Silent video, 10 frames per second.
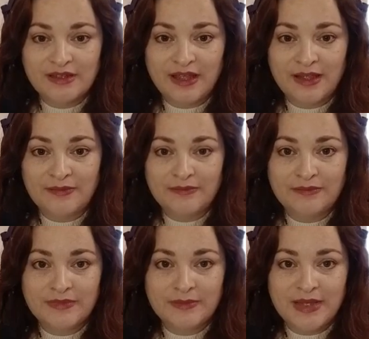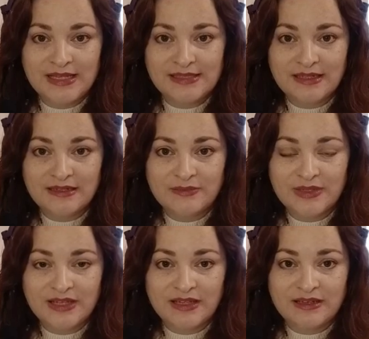The masculine
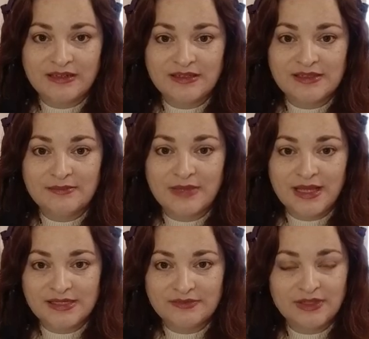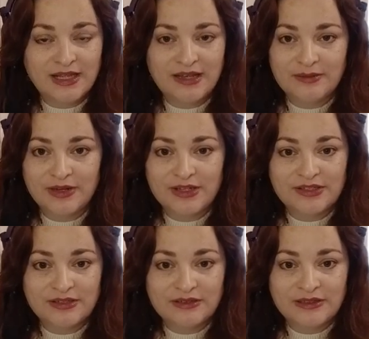within, it's a massive
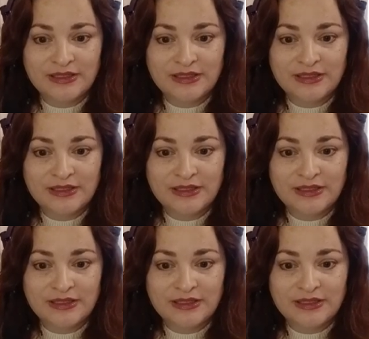recalibration.